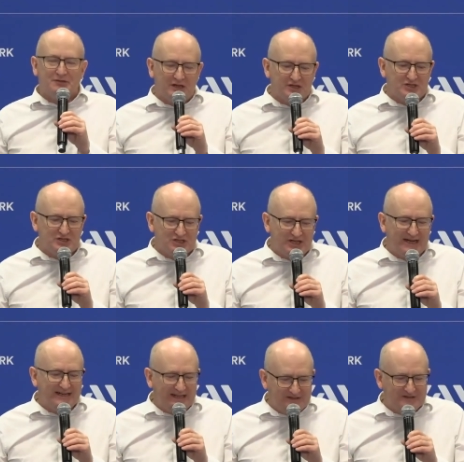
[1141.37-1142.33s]
production
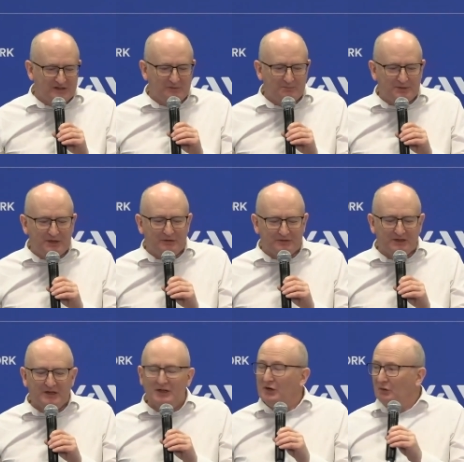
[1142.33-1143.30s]
chain into
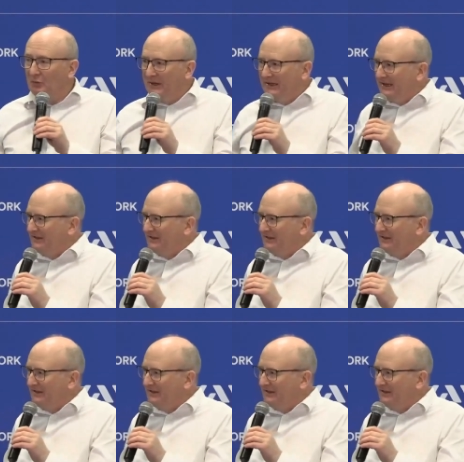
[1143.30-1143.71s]
compute, we